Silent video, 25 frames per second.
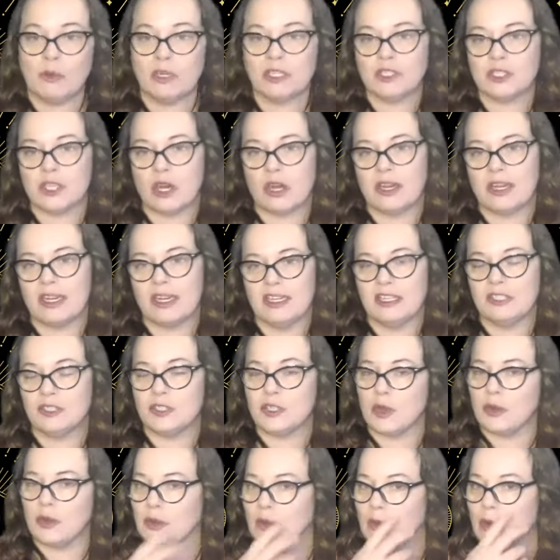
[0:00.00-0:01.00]
which
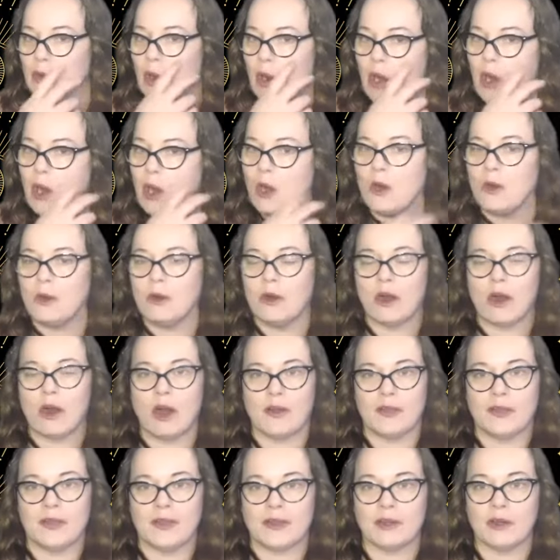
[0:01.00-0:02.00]
each on their
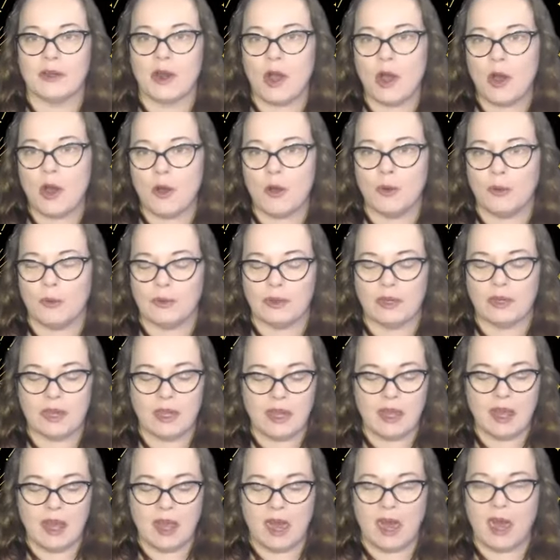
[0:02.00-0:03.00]
own
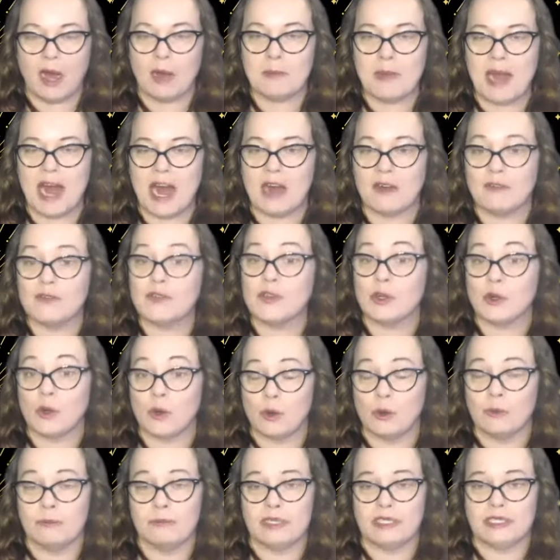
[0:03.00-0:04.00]
have
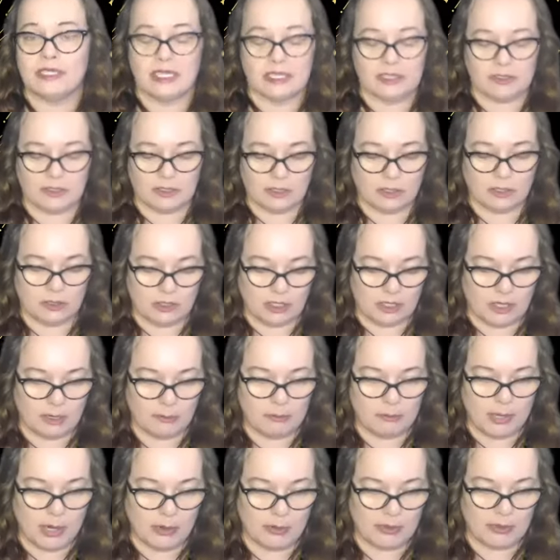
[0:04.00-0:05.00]
their own medicinal
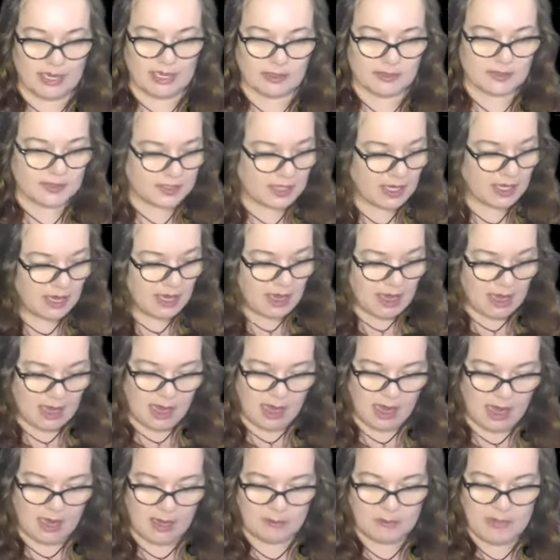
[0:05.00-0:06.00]
components.
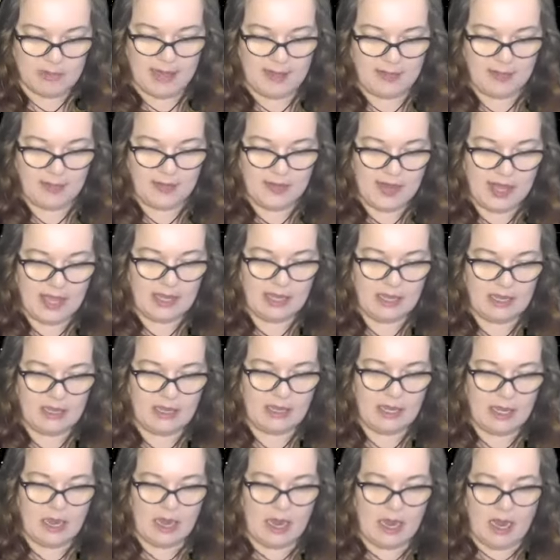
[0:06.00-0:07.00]
And
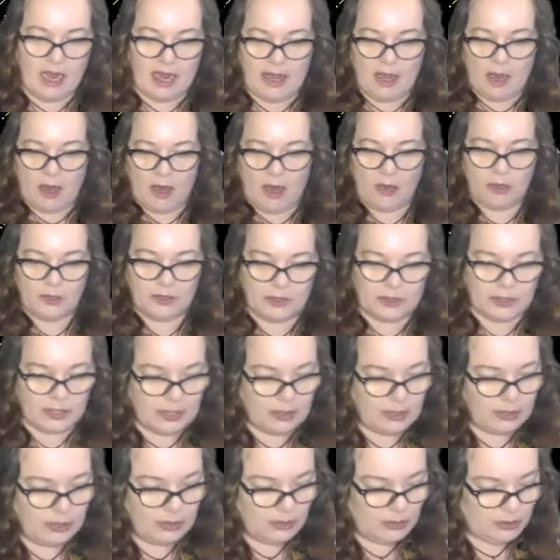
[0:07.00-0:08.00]
then I
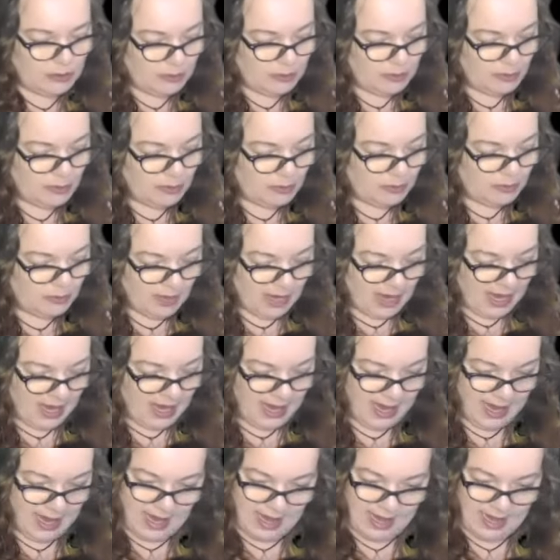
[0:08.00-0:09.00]
also
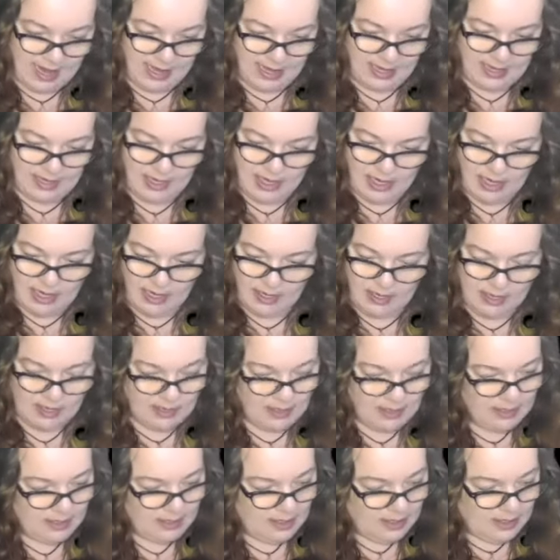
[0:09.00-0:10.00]
had
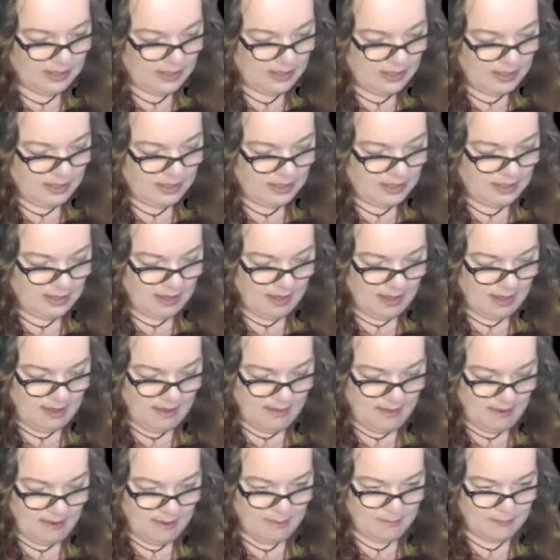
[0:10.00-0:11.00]

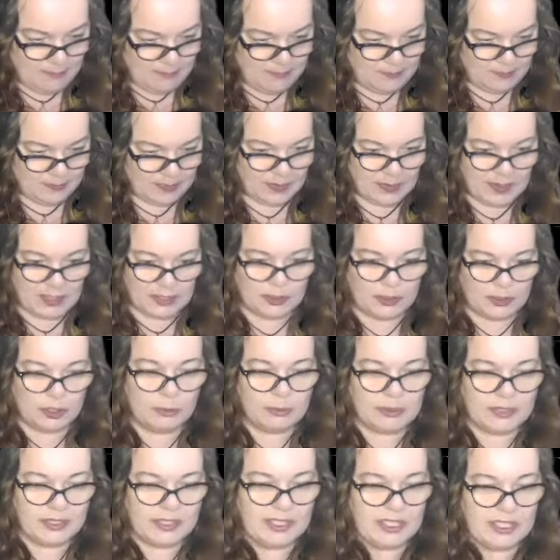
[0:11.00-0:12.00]
the
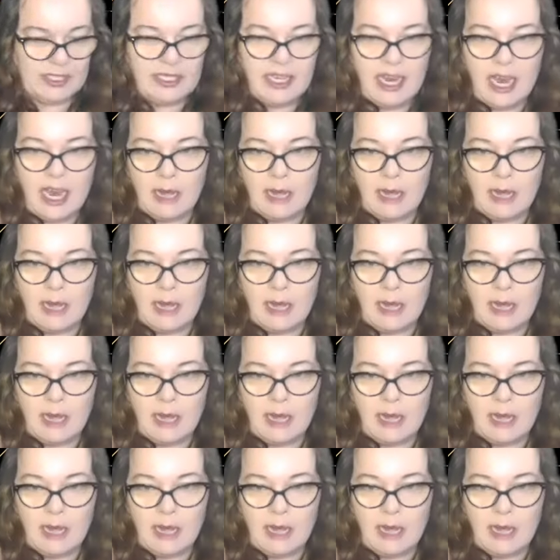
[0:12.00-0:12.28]
Super C